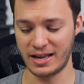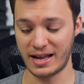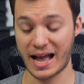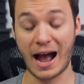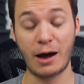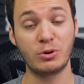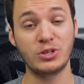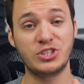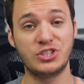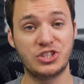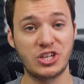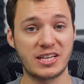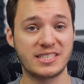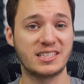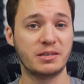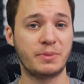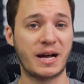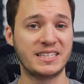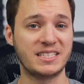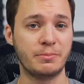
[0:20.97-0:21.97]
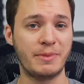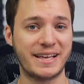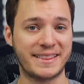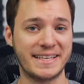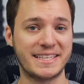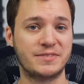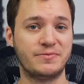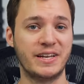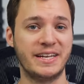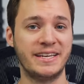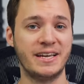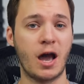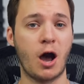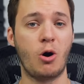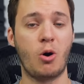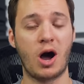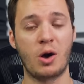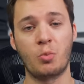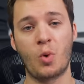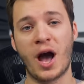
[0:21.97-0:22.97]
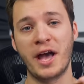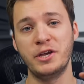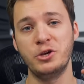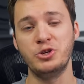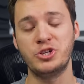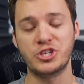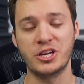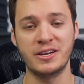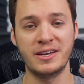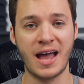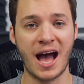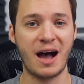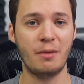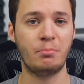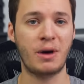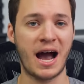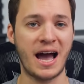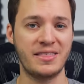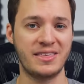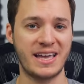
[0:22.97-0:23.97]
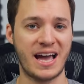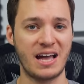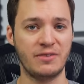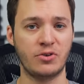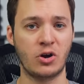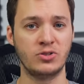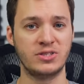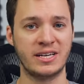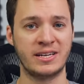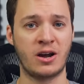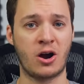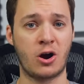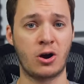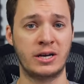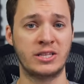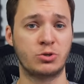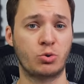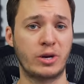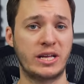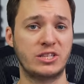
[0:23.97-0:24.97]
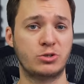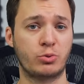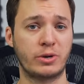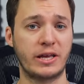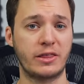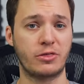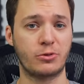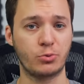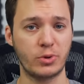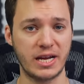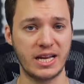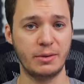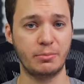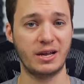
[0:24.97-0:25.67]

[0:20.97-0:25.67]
I was just about to make this video on why you should not buy the iPhone 10R in 2023,